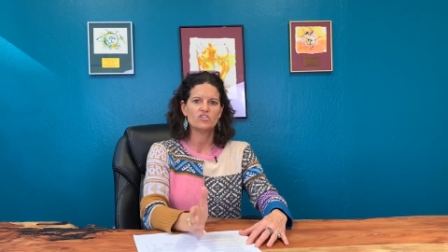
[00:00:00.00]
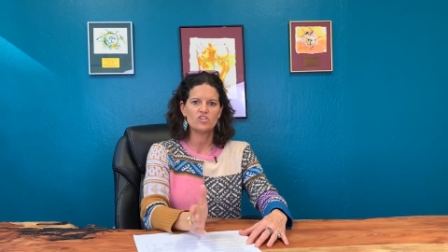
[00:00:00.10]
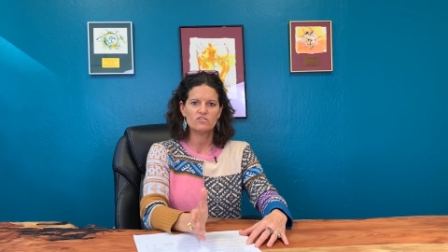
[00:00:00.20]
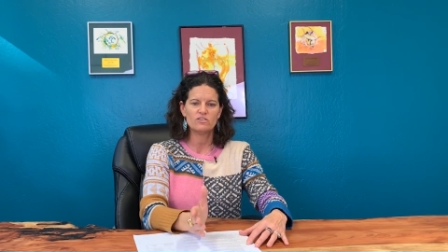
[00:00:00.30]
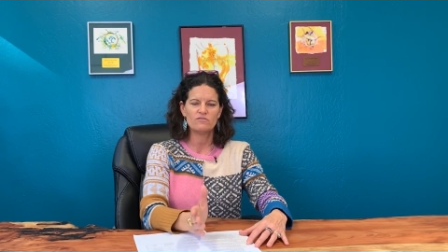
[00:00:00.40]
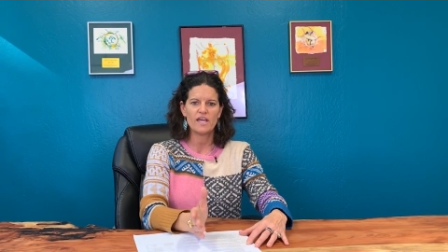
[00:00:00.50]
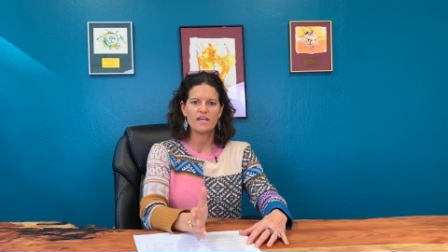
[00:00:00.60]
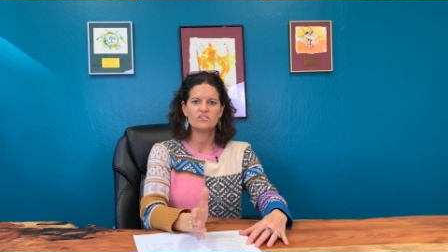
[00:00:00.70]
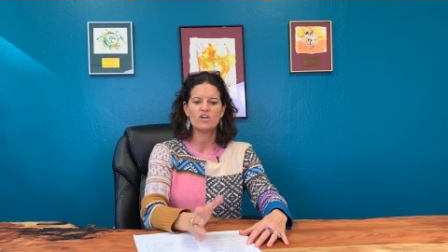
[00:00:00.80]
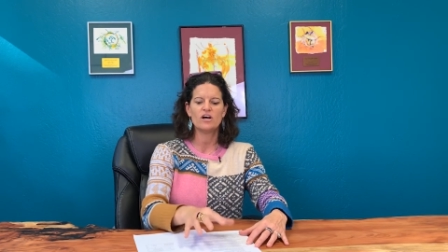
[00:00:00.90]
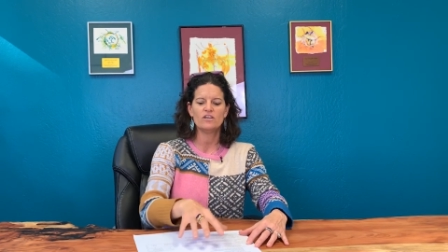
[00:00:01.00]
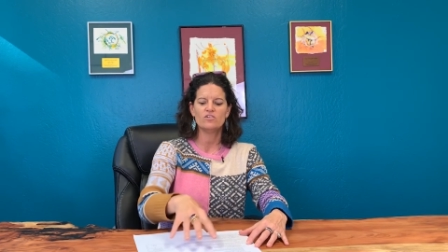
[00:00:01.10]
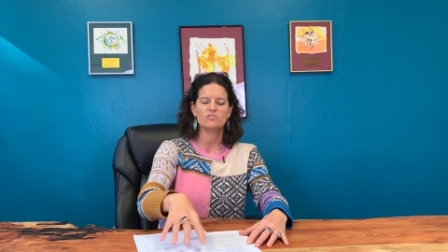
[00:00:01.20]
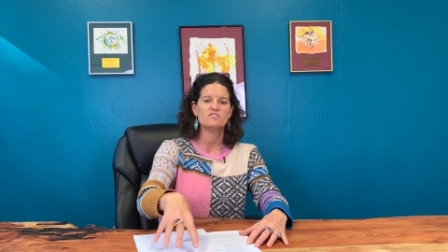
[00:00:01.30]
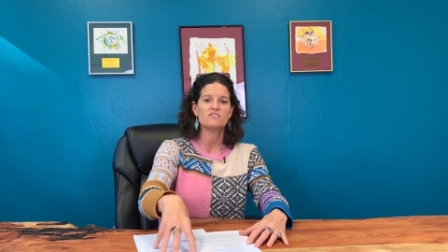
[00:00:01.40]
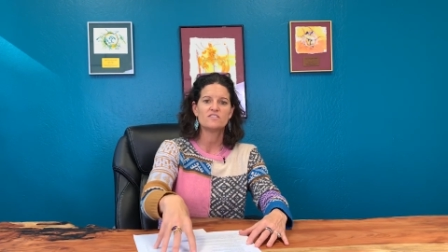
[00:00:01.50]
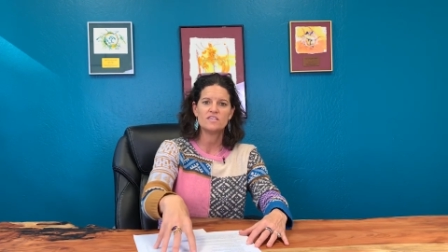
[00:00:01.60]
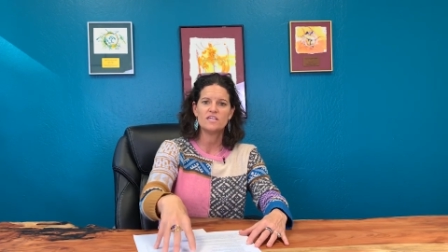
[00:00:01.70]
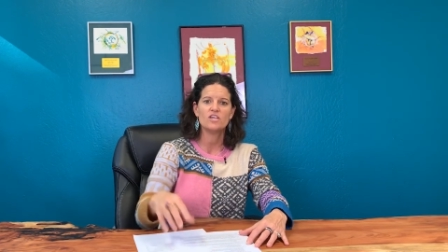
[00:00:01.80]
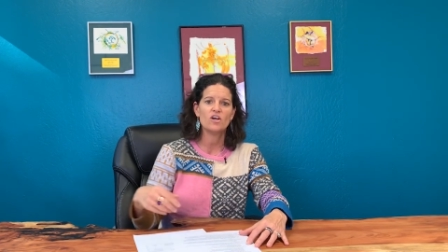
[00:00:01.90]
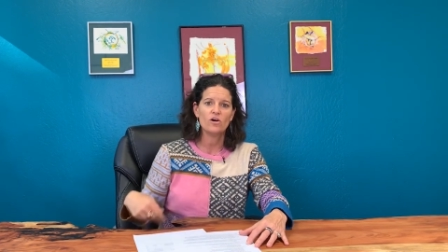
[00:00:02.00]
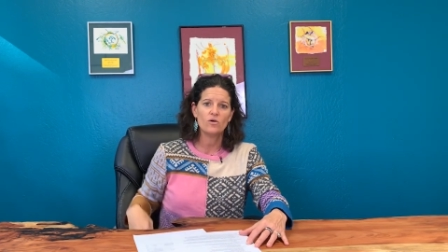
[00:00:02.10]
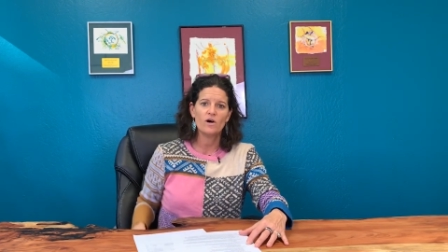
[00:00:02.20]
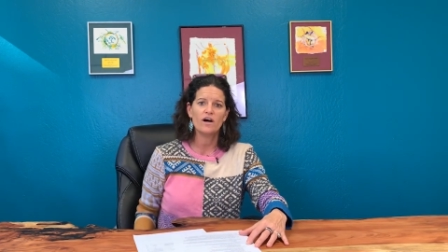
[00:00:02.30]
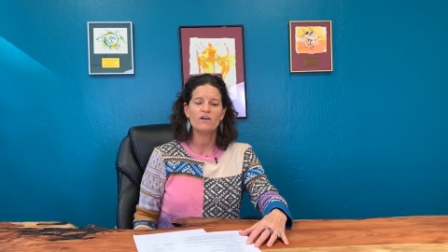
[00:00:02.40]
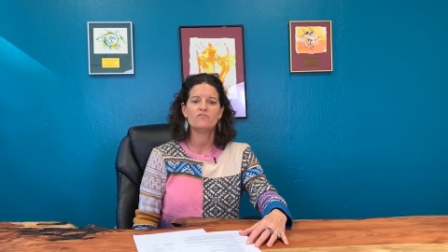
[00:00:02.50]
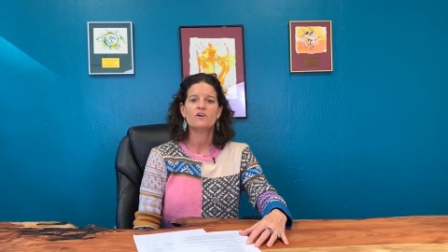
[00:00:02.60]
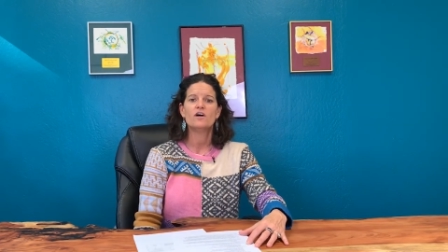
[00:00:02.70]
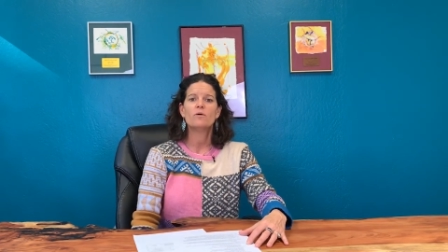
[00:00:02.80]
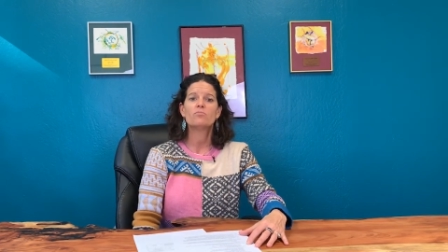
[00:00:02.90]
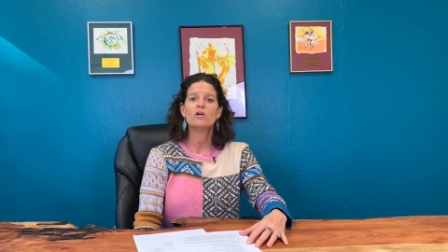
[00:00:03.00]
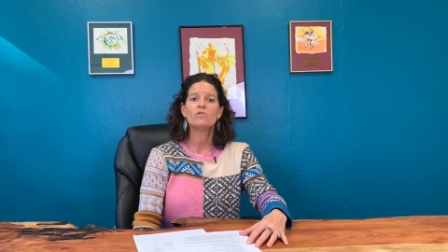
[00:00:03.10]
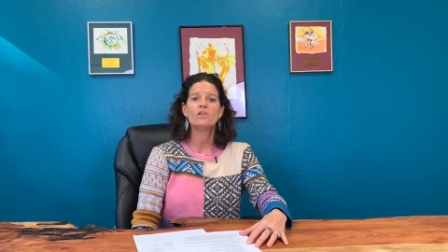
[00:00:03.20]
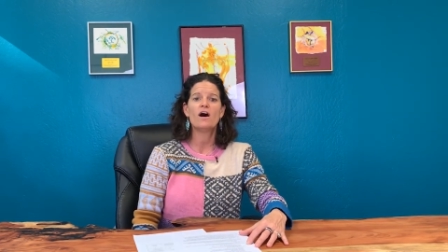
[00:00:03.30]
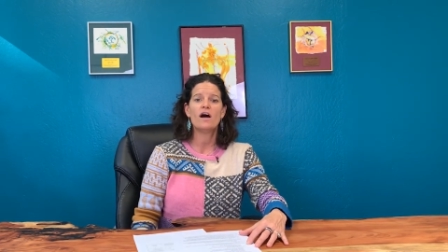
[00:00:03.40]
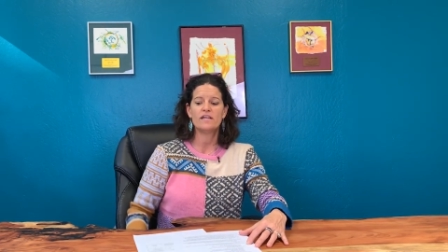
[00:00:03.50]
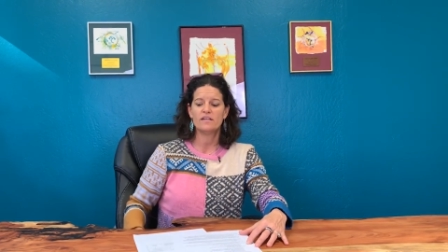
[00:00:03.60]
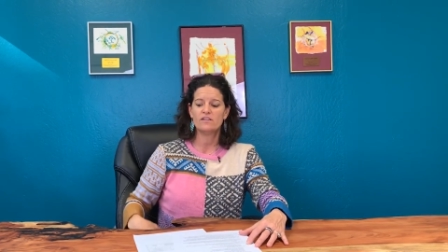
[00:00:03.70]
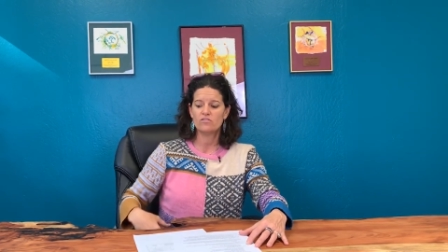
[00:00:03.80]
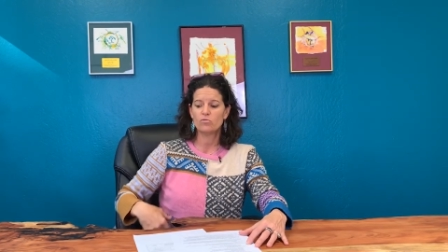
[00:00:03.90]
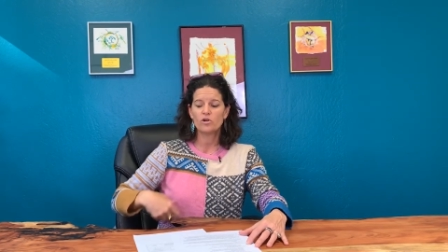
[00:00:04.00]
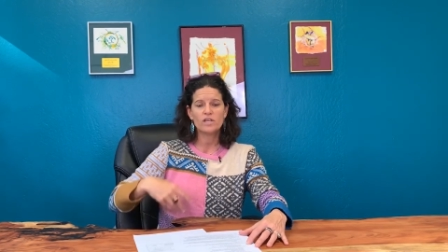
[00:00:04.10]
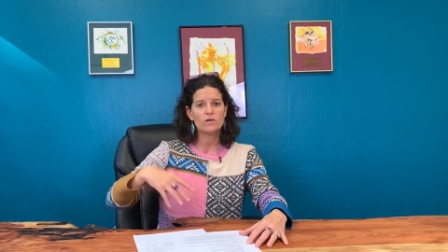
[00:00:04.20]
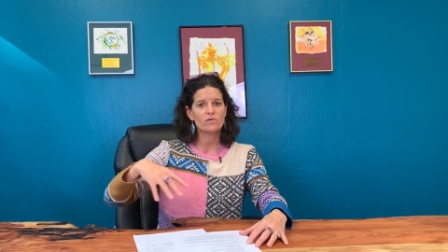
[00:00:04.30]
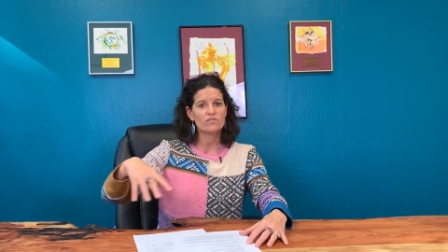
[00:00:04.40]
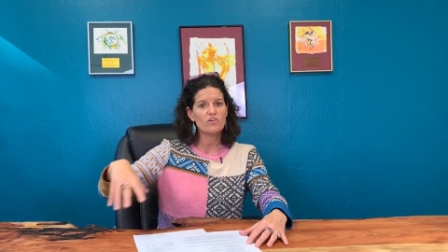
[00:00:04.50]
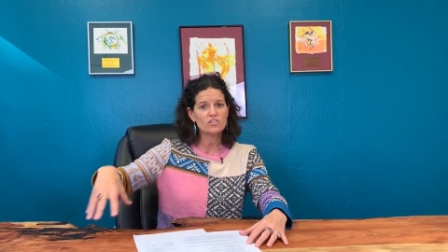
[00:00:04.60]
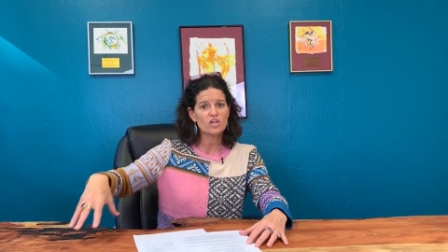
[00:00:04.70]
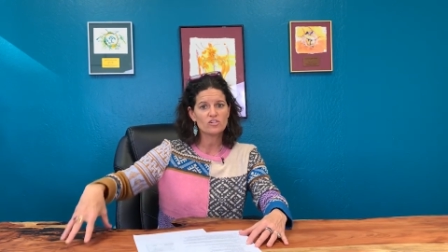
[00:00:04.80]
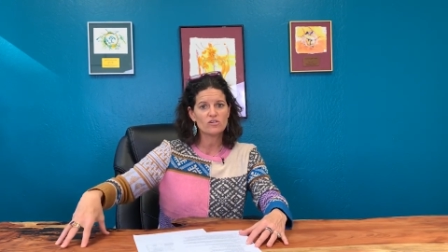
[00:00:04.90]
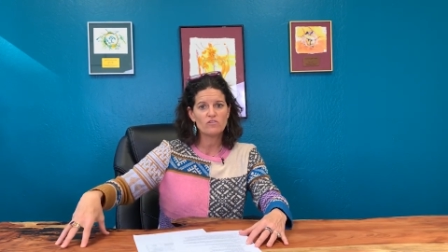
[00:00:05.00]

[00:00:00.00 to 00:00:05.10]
Joseph Antoun, who is the CEO of Prolon and is working with Dr.